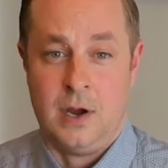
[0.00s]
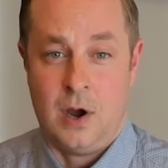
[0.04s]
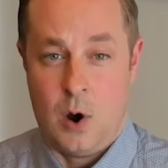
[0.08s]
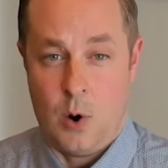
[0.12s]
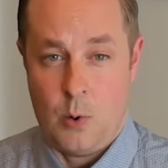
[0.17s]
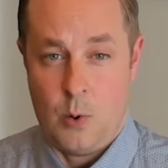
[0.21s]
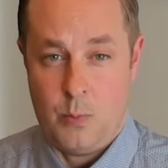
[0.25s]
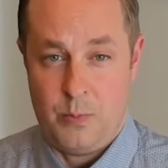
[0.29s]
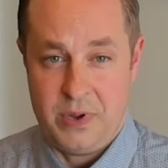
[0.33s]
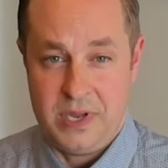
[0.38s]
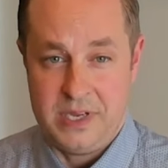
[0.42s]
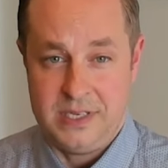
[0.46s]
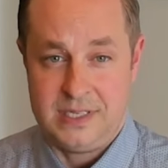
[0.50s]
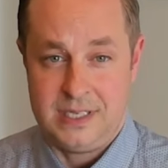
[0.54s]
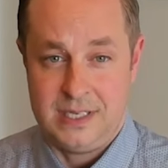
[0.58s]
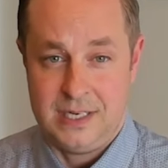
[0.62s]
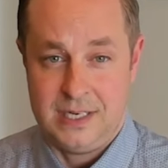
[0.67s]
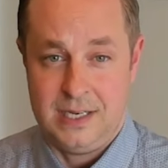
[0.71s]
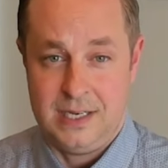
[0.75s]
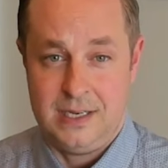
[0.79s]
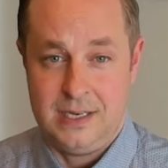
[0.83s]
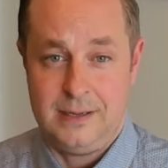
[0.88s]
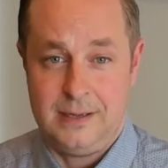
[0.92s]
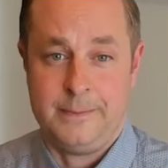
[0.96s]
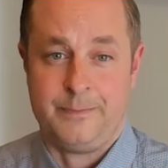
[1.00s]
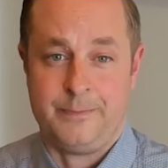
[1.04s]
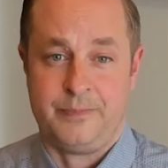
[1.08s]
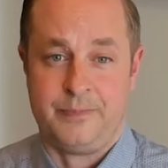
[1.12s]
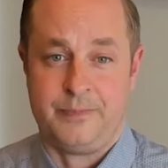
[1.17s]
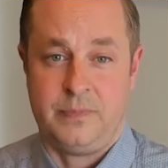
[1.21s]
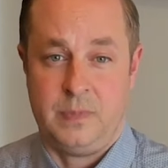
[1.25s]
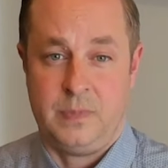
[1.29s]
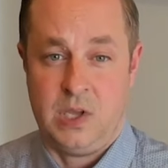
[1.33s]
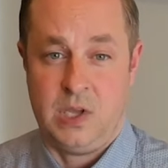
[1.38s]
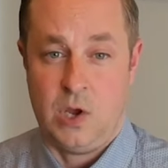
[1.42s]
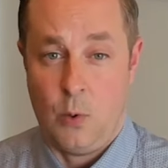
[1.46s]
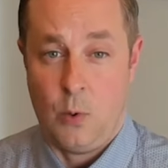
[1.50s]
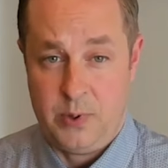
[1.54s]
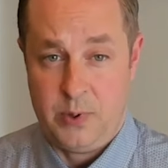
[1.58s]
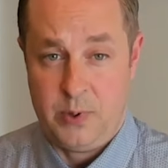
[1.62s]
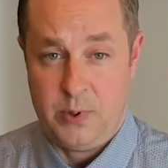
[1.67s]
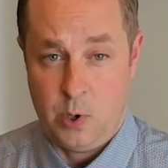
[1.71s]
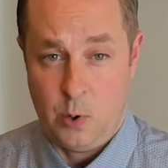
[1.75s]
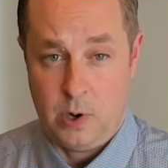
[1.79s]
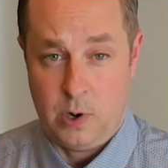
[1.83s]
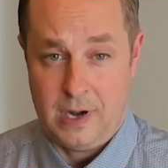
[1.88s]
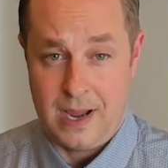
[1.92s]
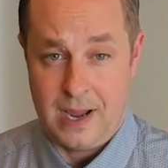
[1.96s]
obesity, the
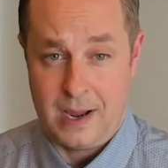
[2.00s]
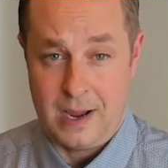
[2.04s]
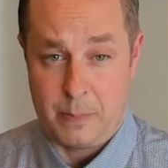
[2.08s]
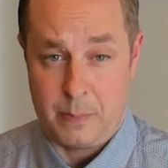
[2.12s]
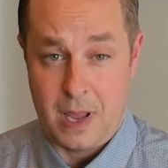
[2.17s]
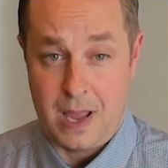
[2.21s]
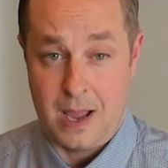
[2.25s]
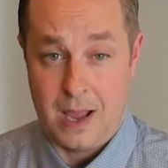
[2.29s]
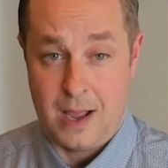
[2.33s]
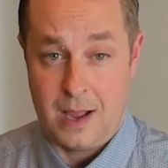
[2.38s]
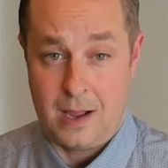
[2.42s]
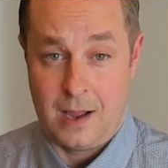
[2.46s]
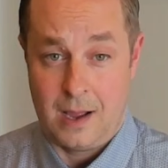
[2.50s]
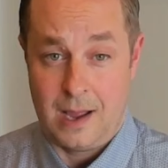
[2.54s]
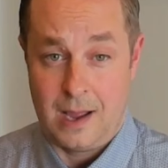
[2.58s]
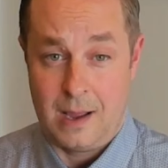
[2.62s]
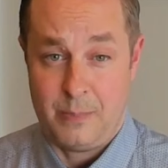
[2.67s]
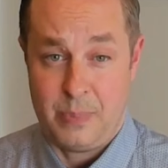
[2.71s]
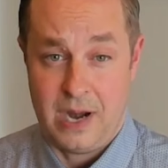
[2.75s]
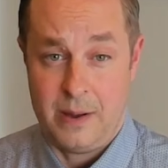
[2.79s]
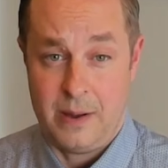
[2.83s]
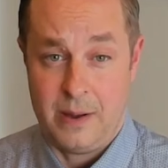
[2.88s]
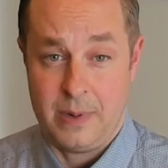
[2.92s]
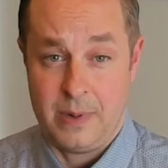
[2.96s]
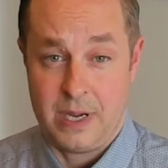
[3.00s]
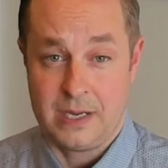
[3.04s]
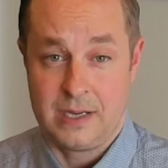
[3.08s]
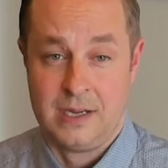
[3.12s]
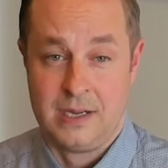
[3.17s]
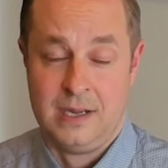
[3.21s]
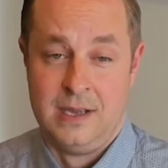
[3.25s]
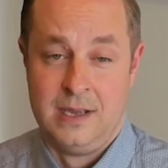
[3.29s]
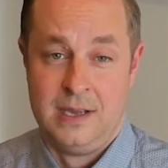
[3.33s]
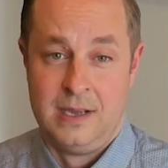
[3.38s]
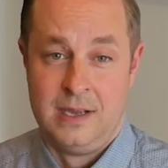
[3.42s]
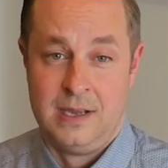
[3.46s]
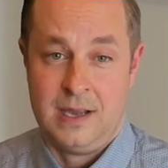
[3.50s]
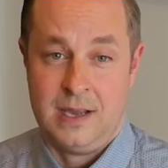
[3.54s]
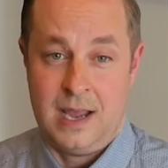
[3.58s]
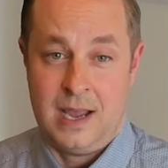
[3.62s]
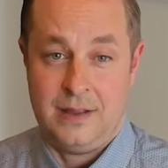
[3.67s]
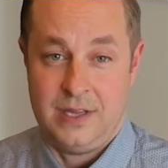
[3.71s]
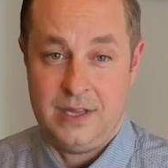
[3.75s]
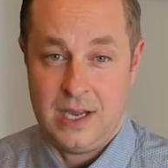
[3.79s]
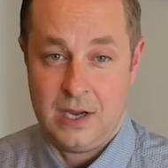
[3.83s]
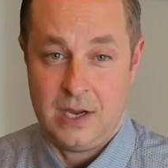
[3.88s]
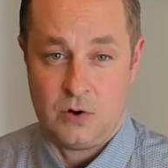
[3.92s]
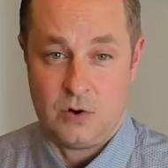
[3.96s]
opioid epidemic,
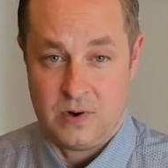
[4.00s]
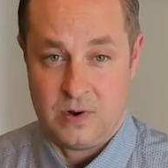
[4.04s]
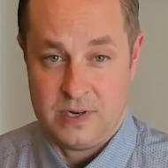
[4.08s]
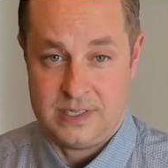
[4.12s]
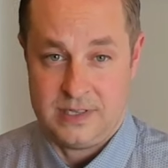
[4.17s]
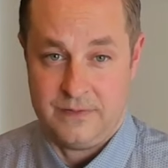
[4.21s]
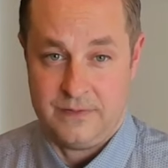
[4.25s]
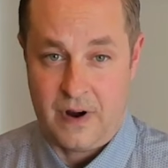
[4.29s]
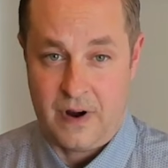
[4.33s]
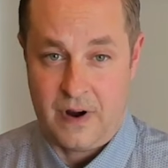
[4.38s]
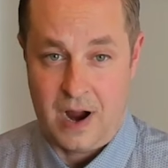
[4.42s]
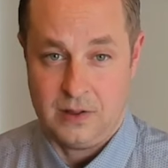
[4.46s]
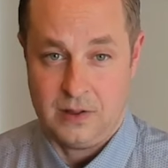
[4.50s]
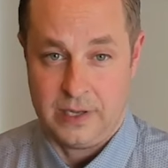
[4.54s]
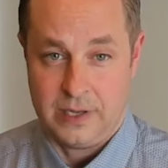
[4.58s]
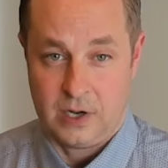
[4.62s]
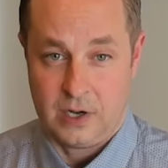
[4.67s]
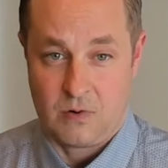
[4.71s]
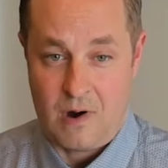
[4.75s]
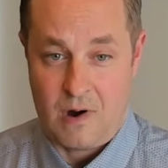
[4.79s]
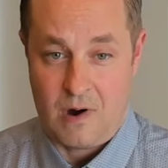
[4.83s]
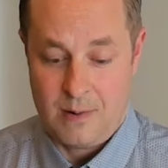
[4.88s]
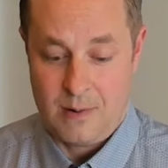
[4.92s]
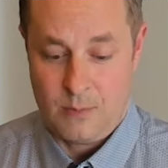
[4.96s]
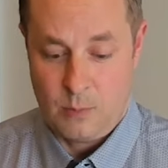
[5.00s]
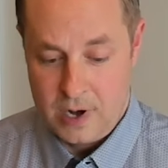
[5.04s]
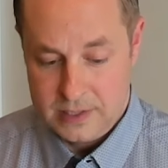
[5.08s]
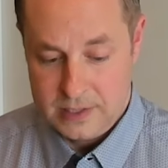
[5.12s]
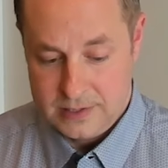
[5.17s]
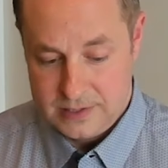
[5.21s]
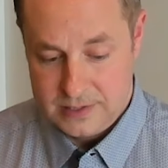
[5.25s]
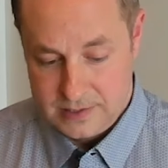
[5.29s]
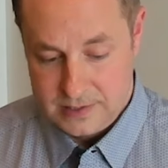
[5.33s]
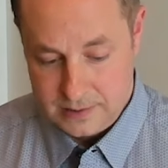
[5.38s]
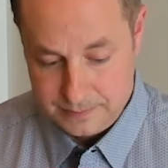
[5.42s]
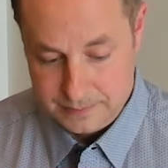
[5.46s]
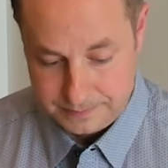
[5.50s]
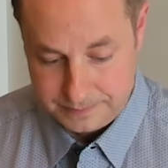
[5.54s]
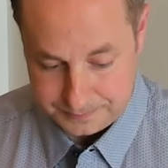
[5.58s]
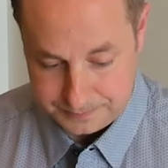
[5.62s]
and the increase in violent crime rates.